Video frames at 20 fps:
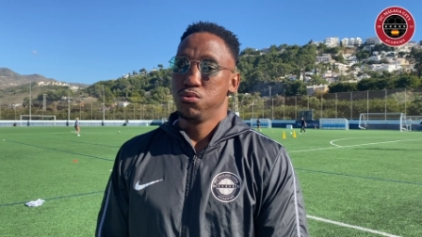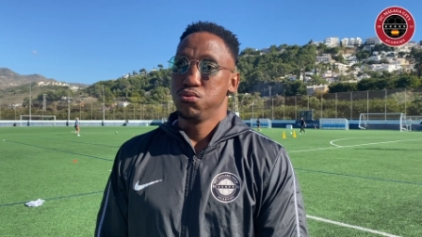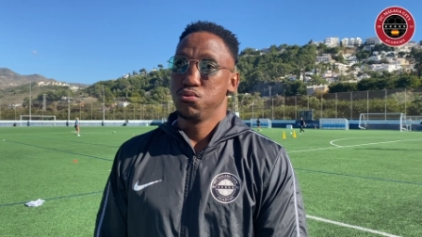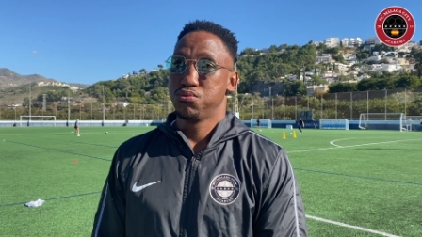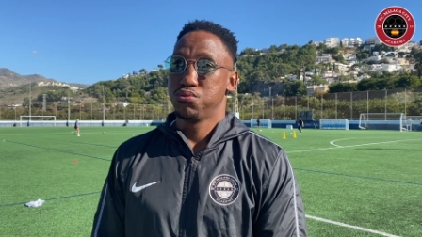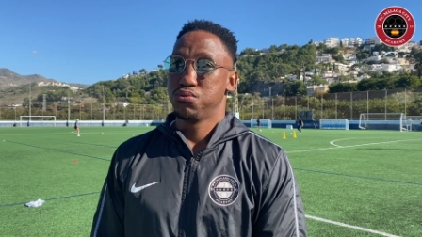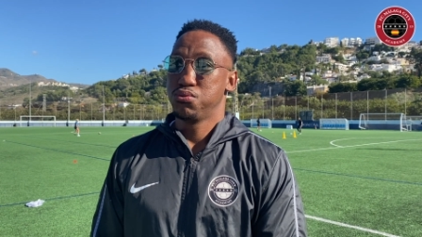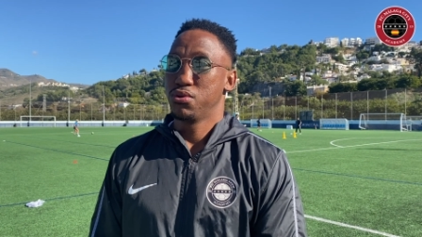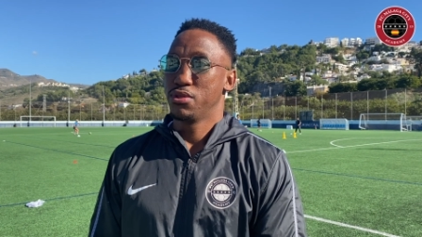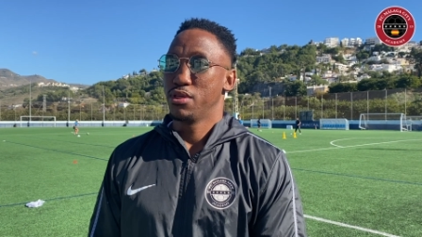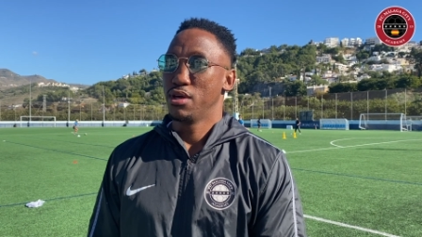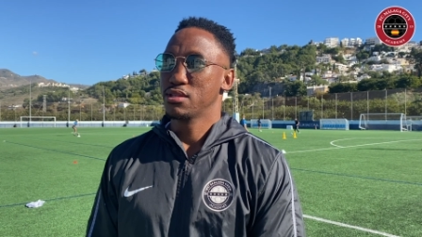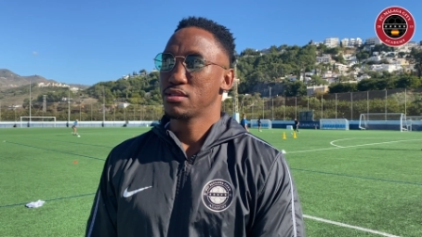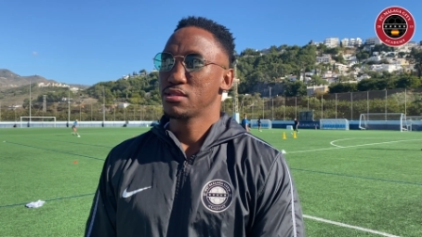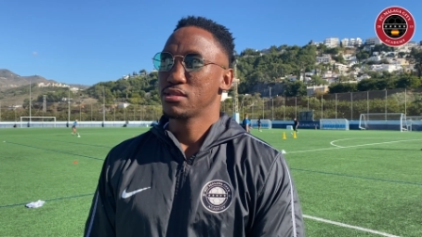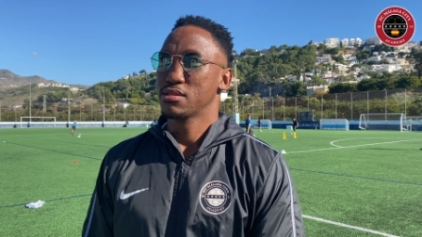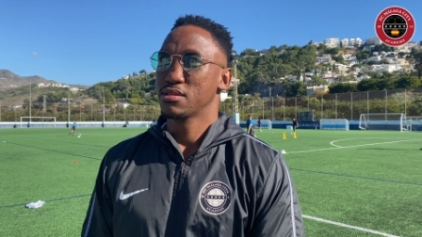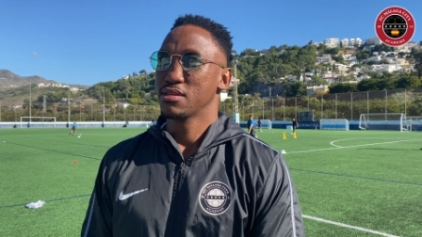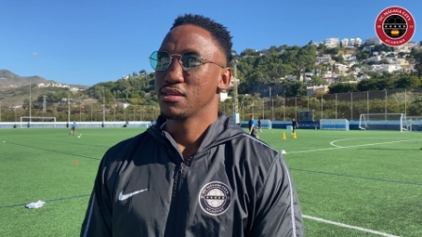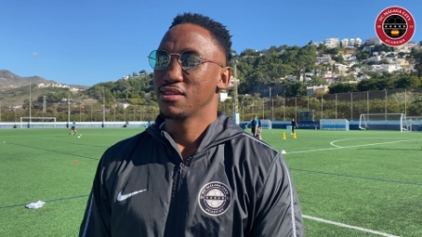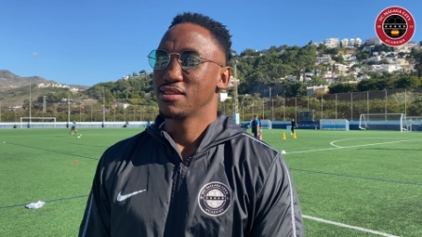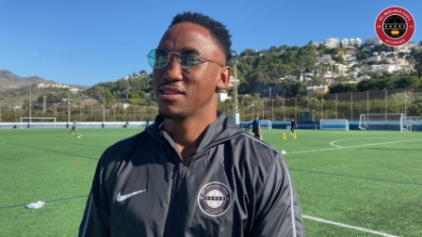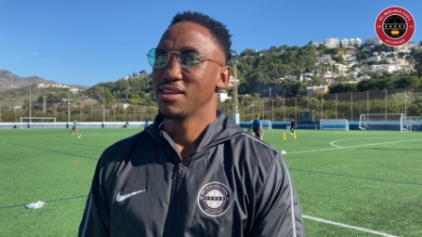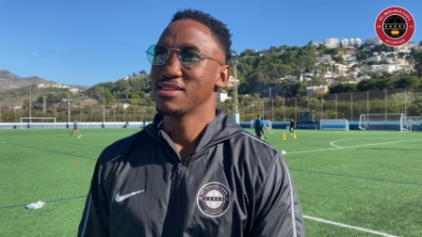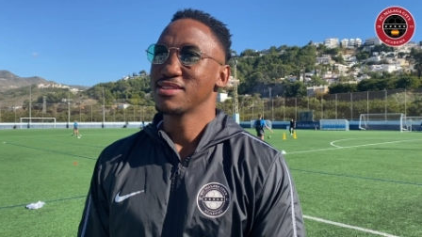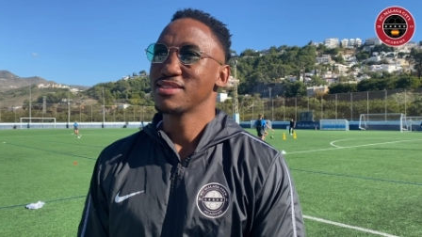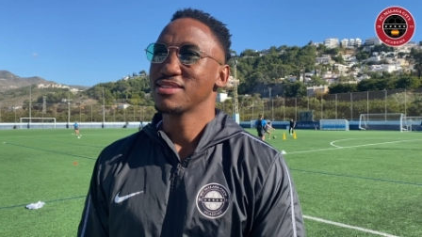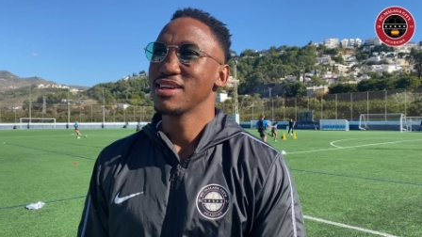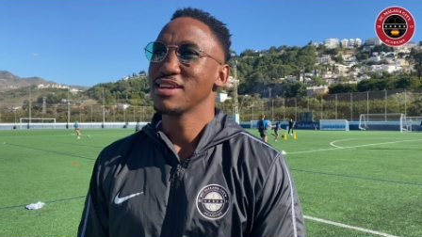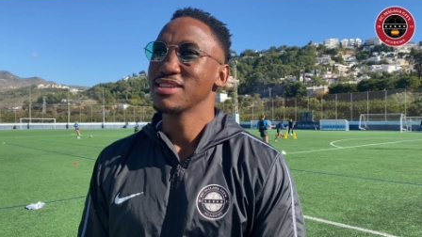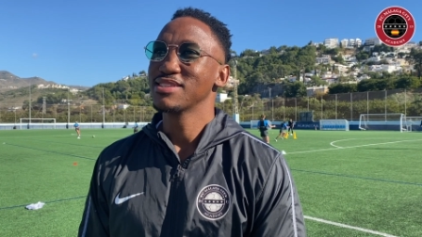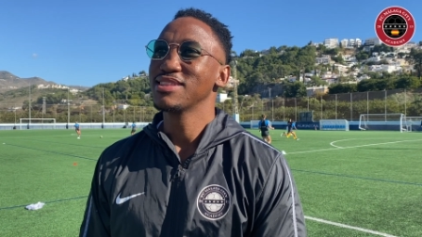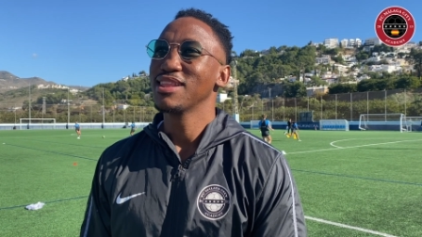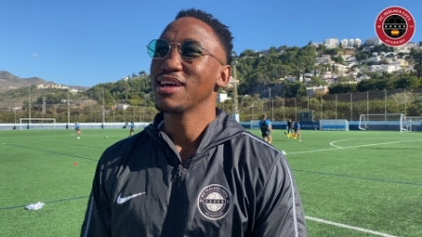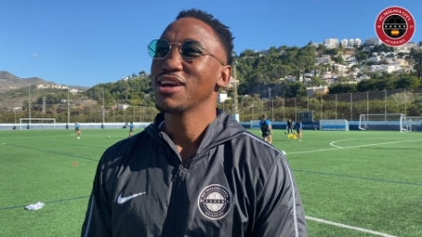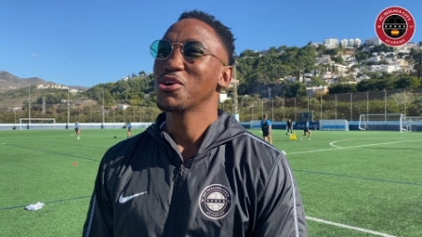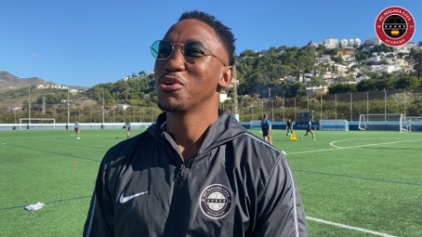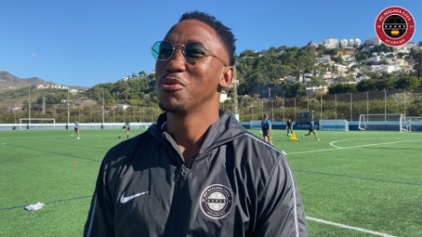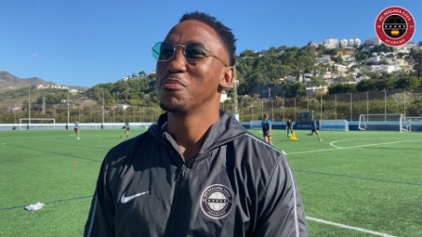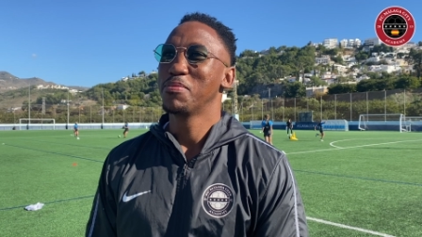Oof, that's that's that's
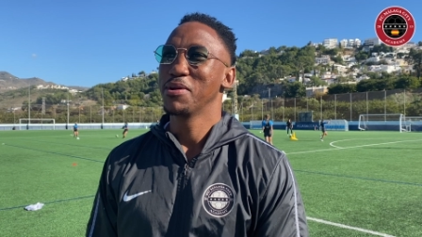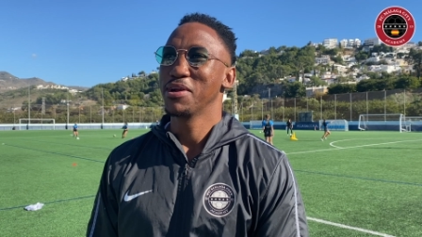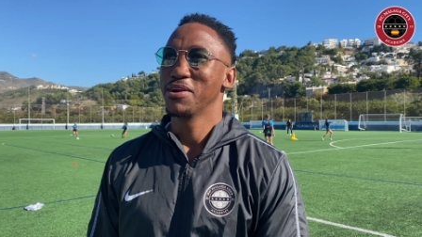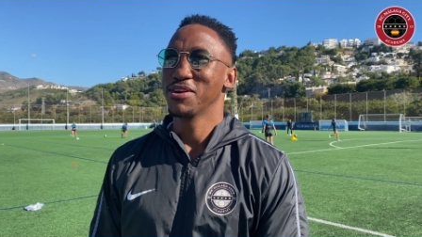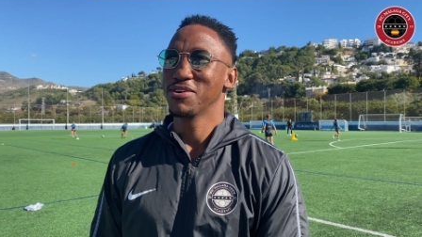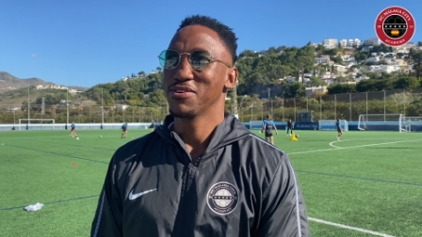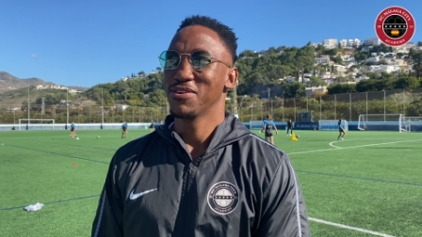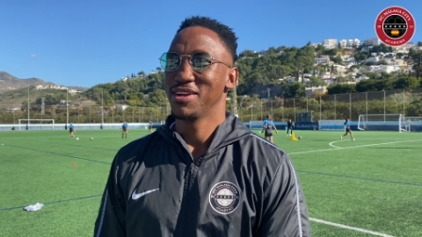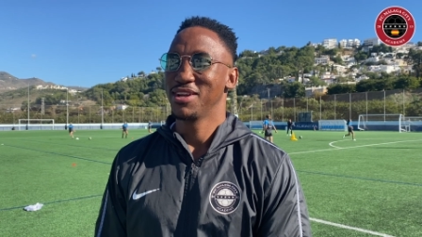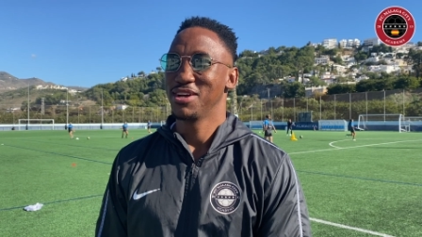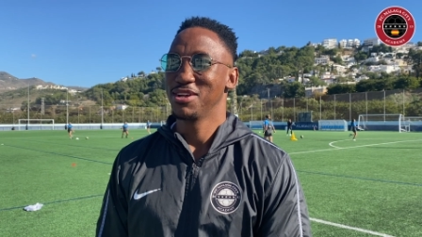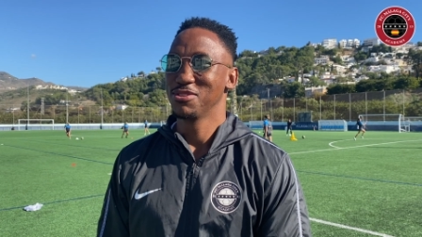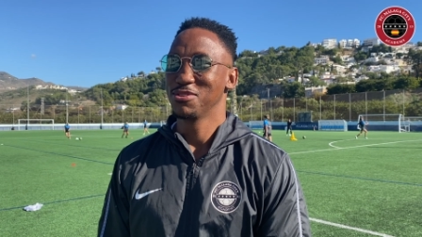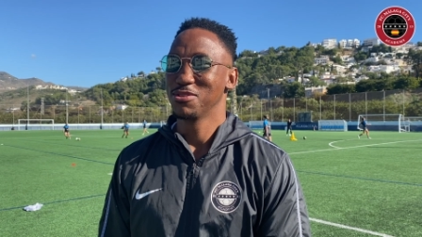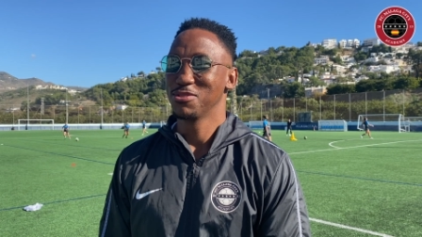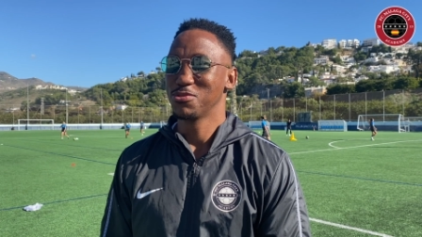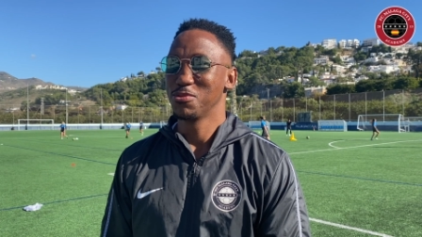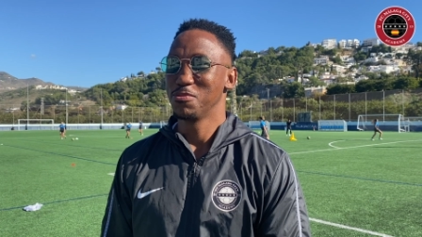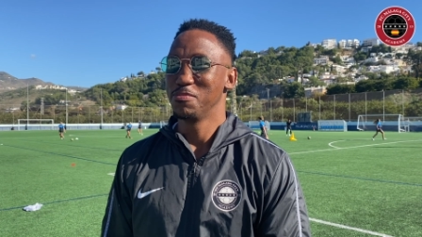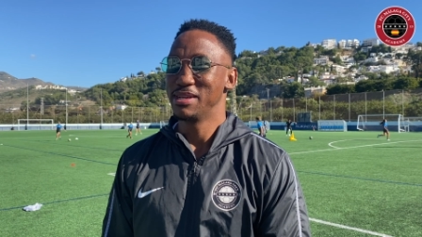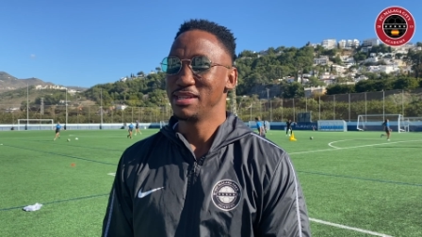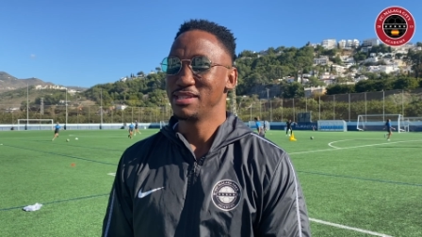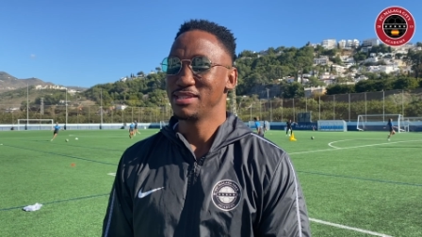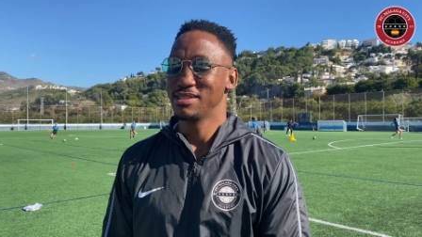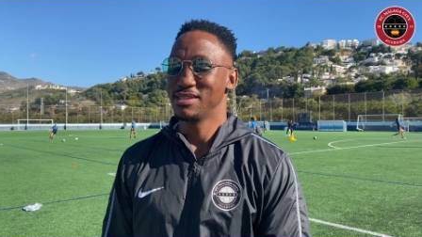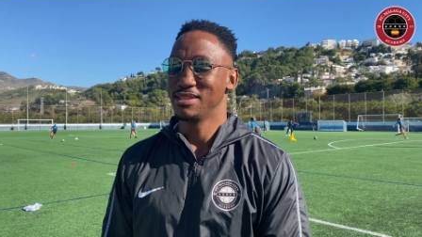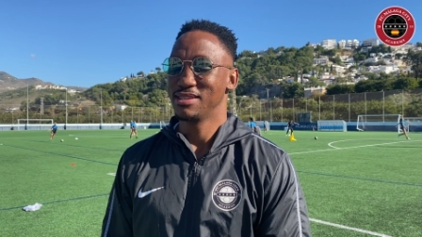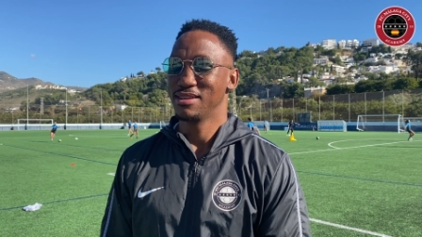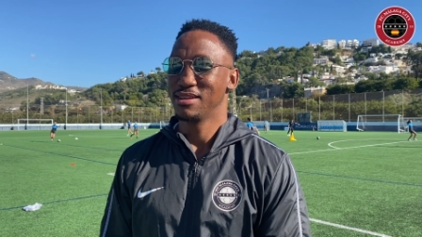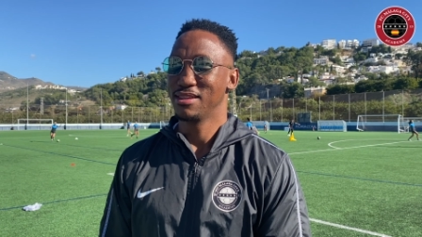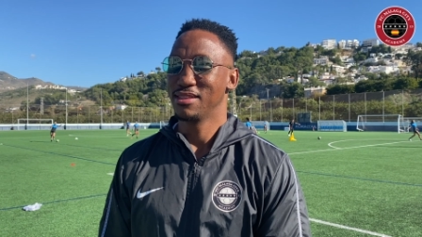like comparing Ronaldo to Messi.